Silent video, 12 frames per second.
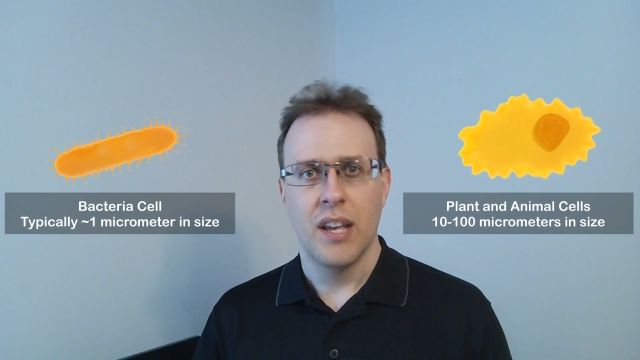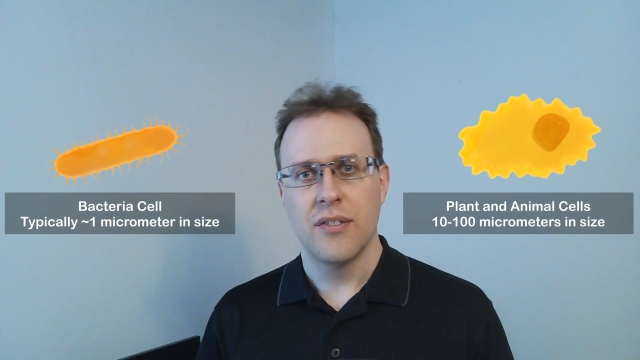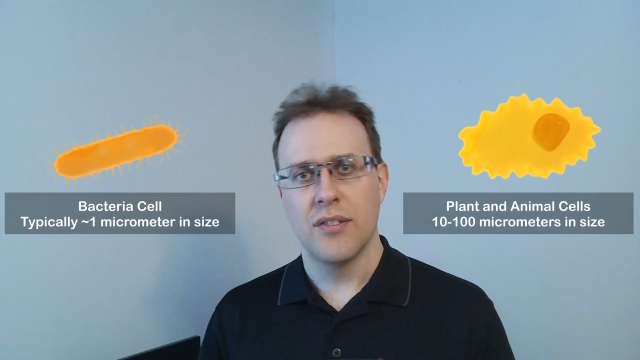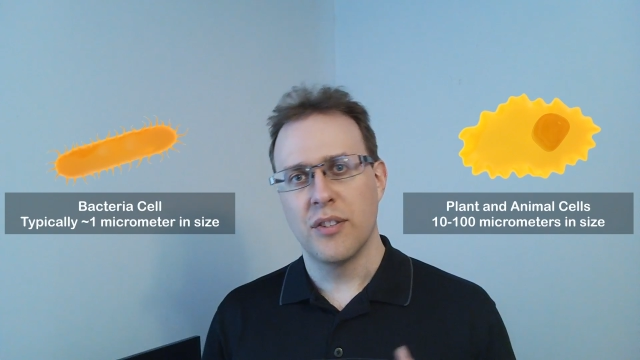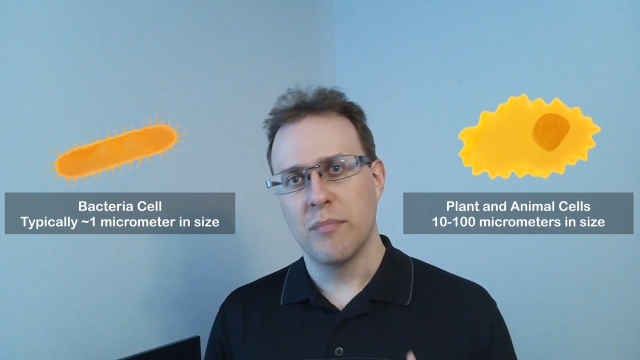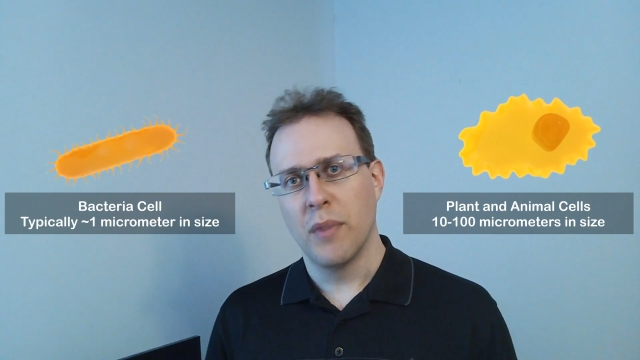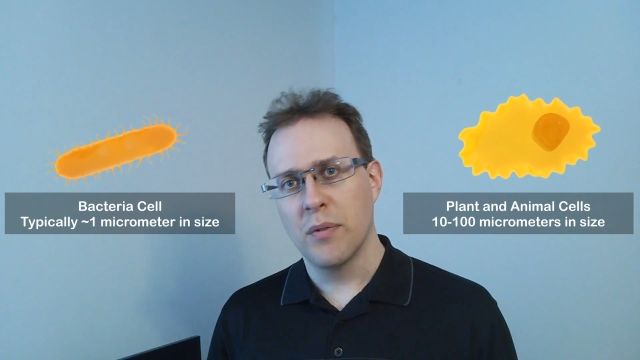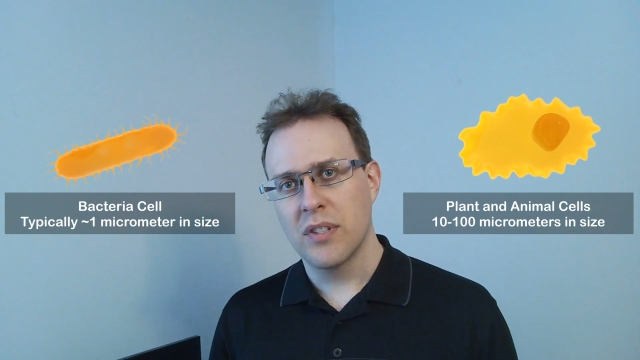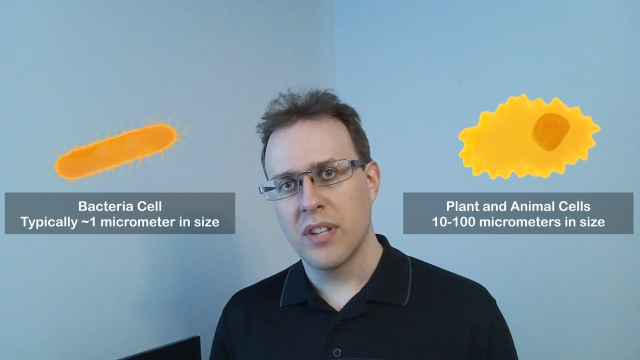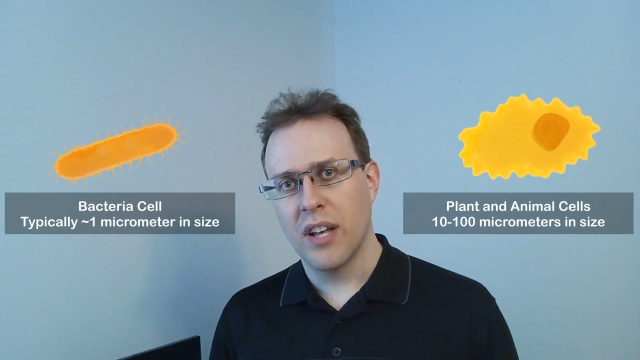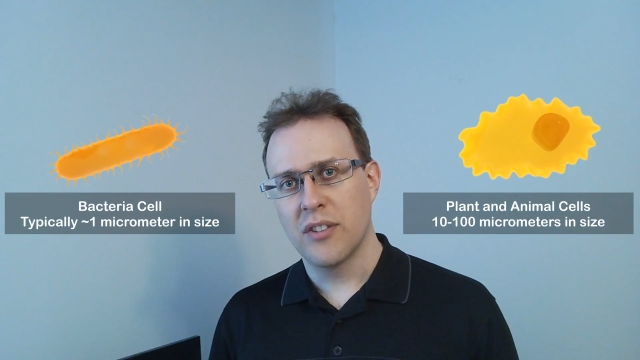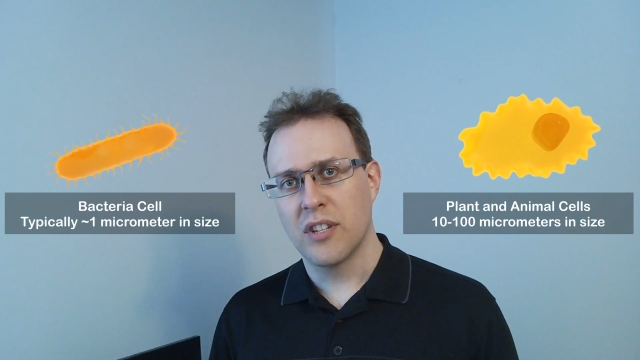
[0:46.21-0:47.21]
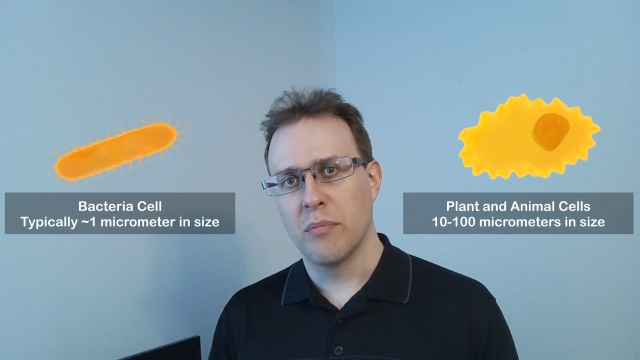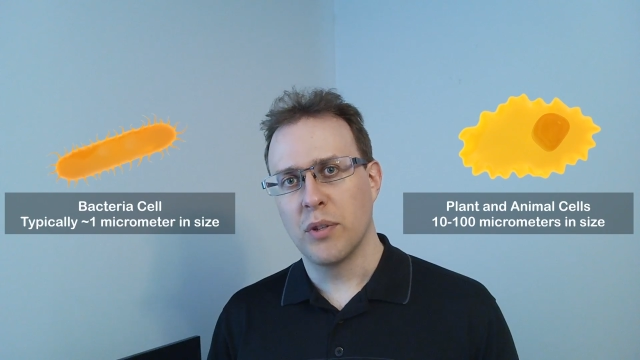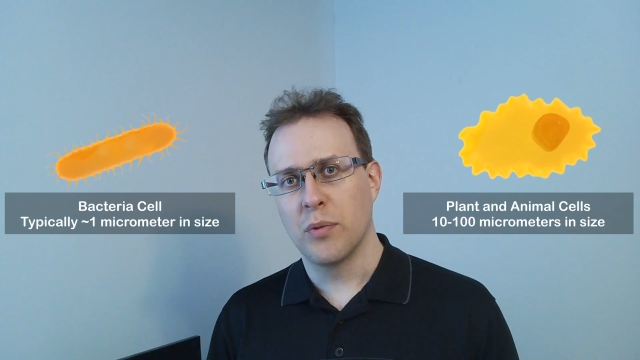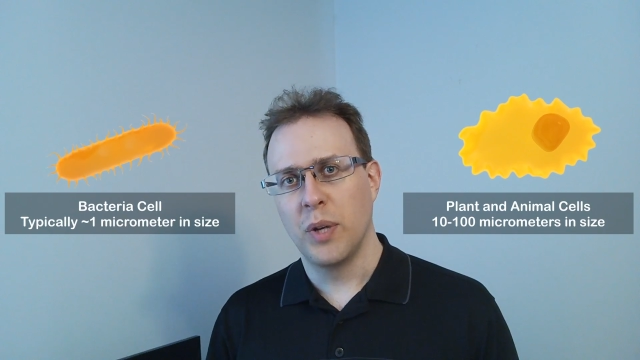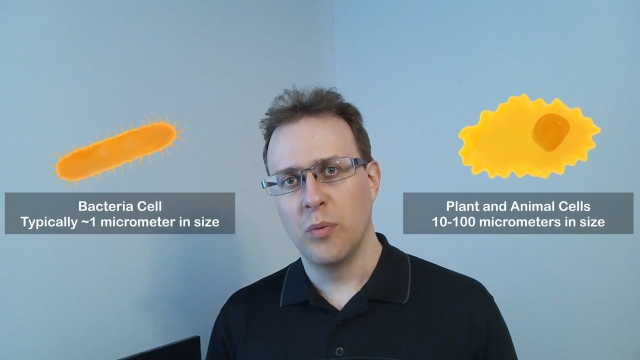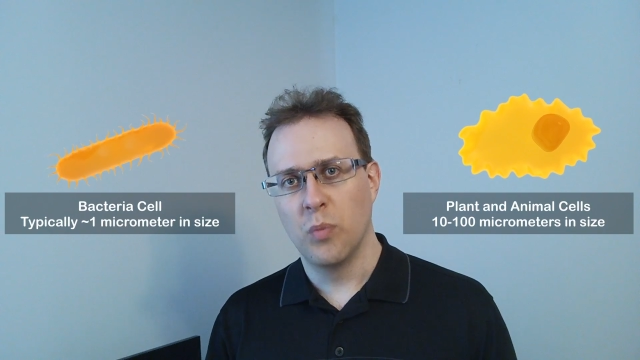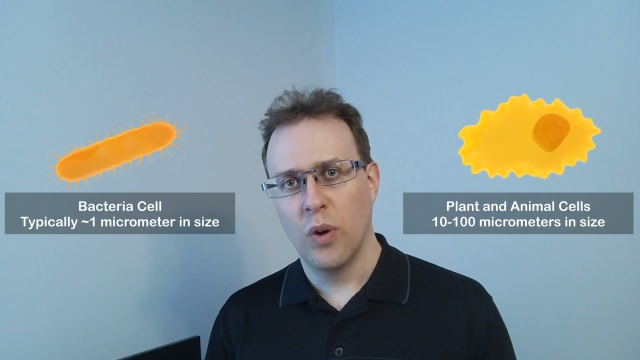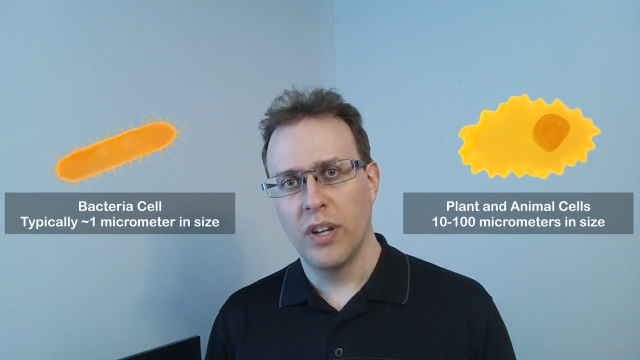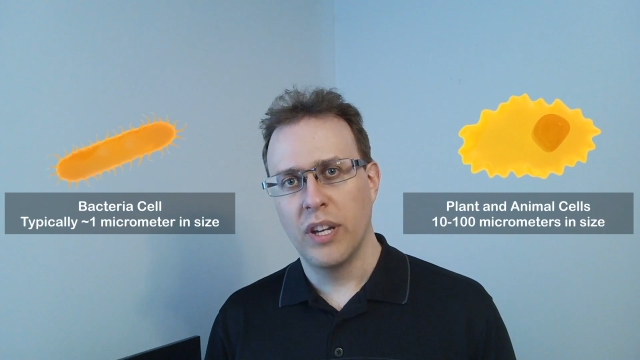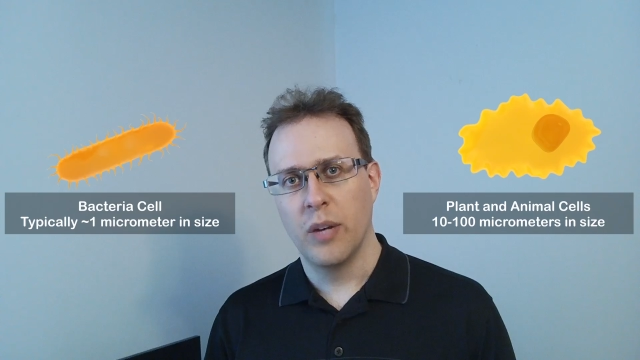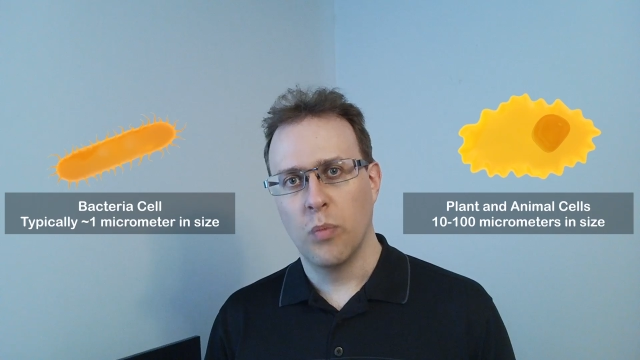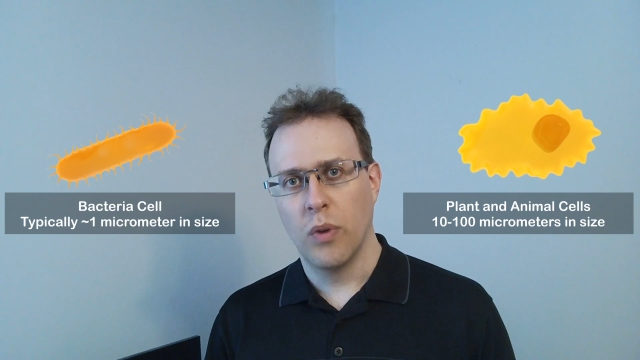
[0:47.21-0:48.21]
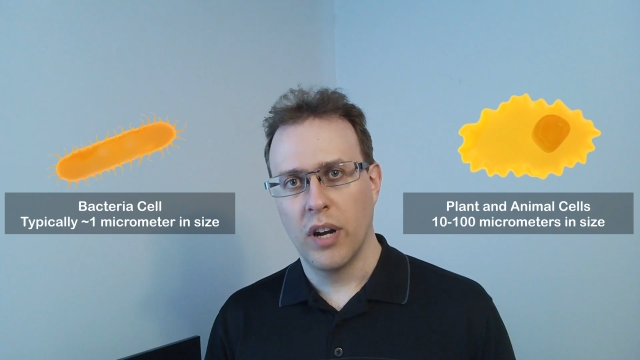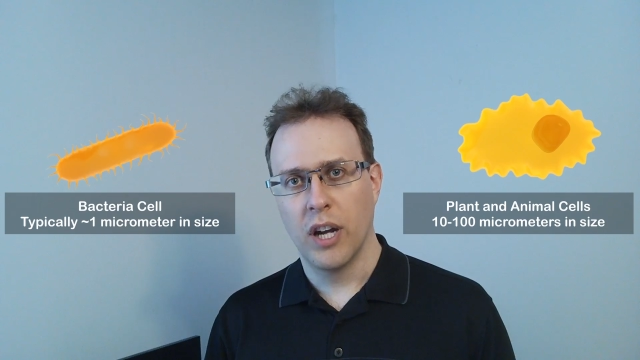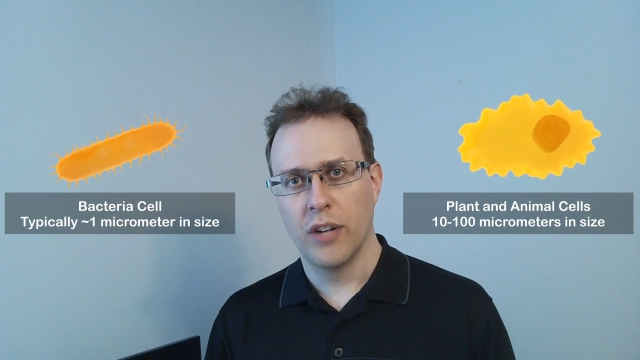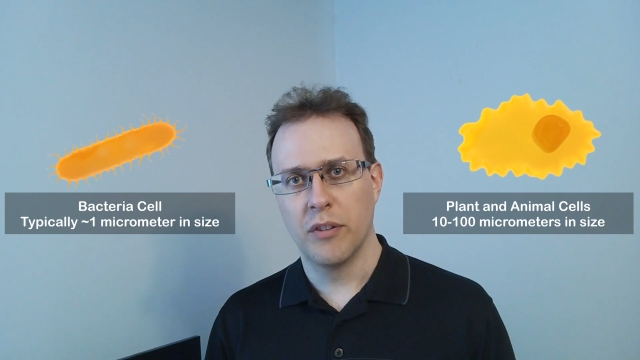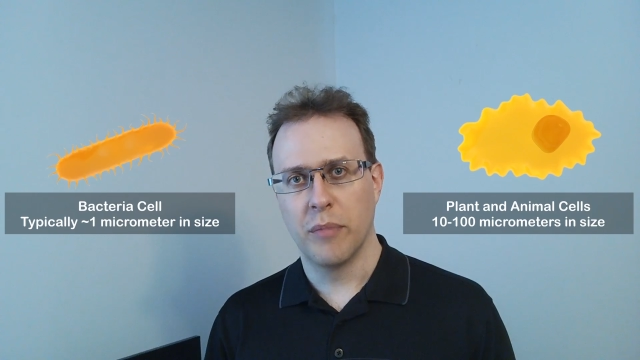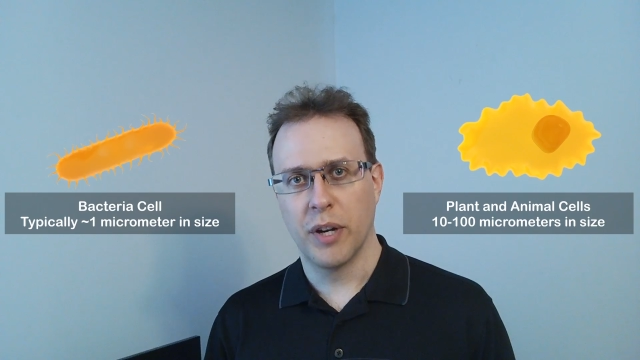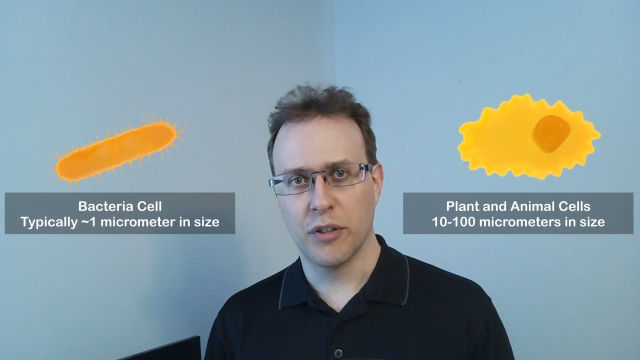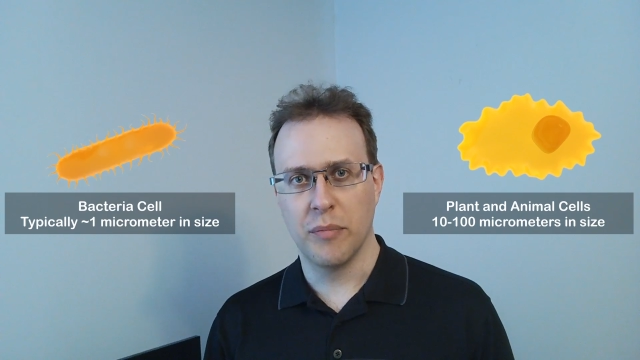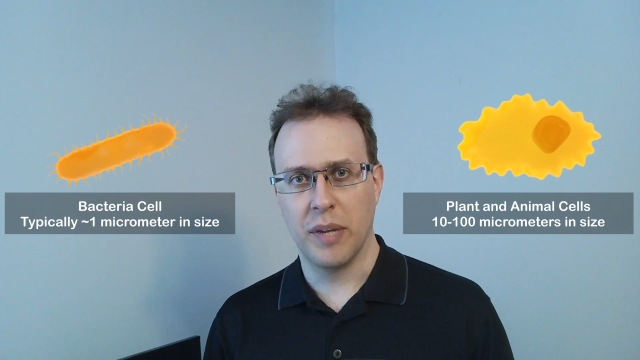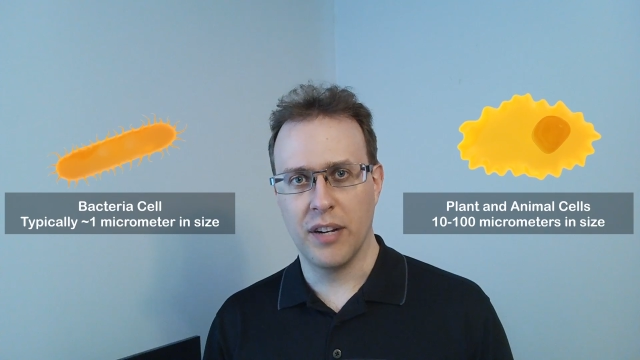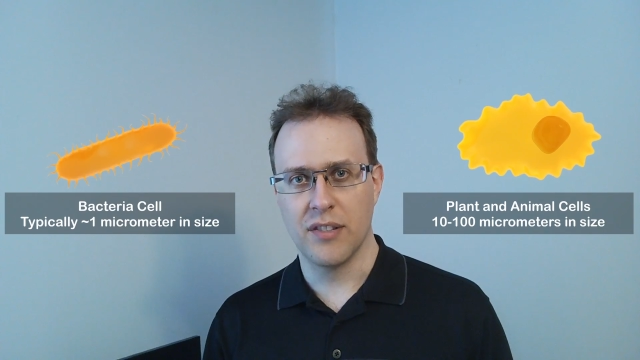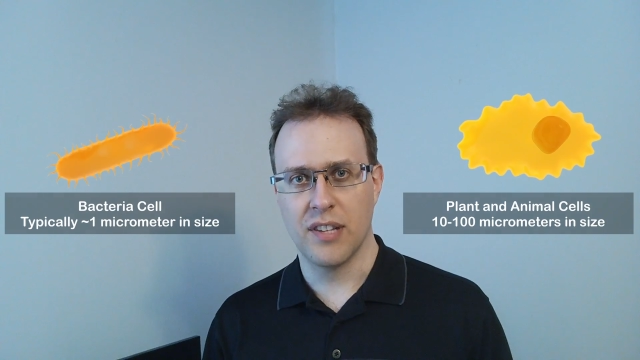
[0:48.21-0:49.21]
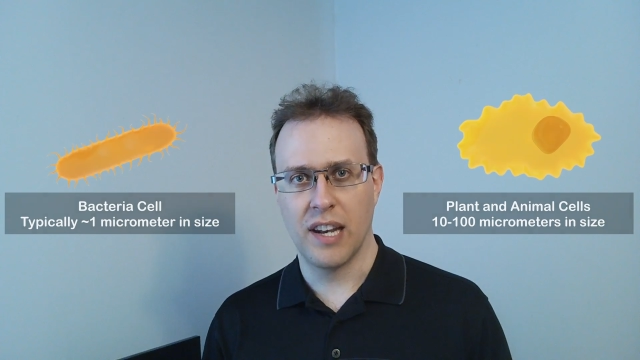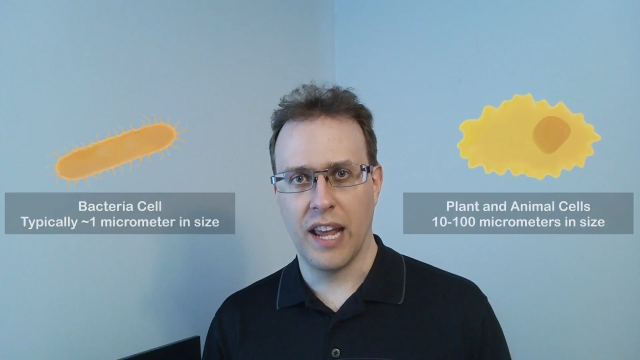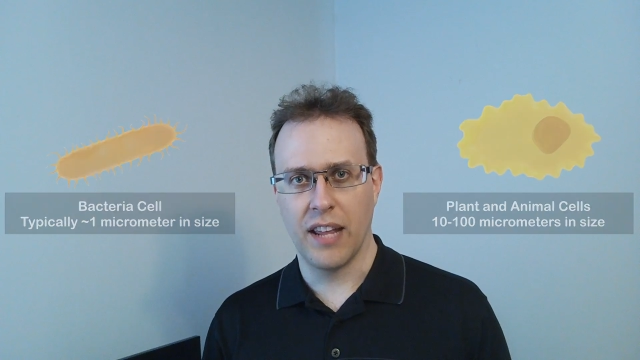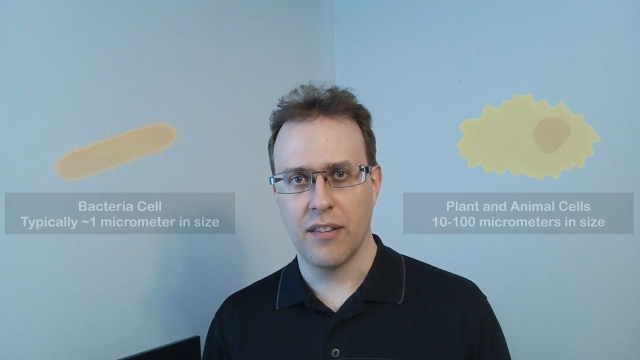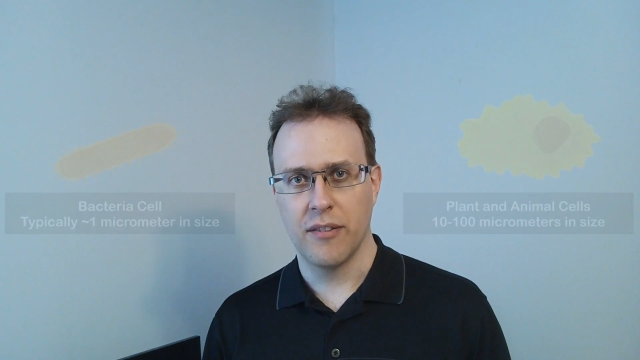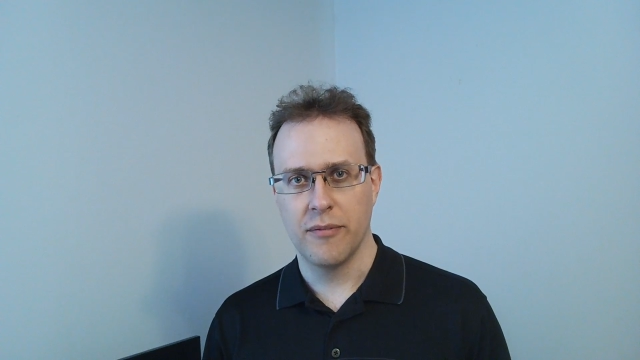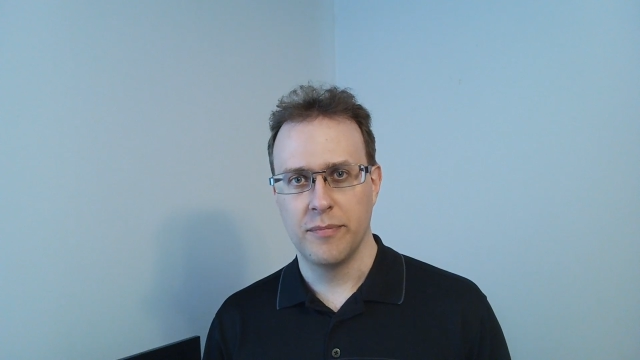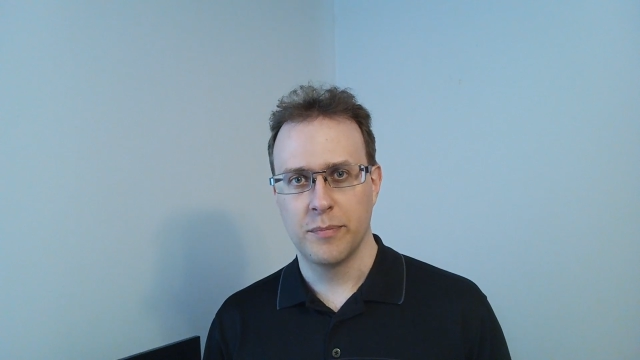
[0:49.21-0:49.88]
since most cells are between 1 and 100 micrometers in length.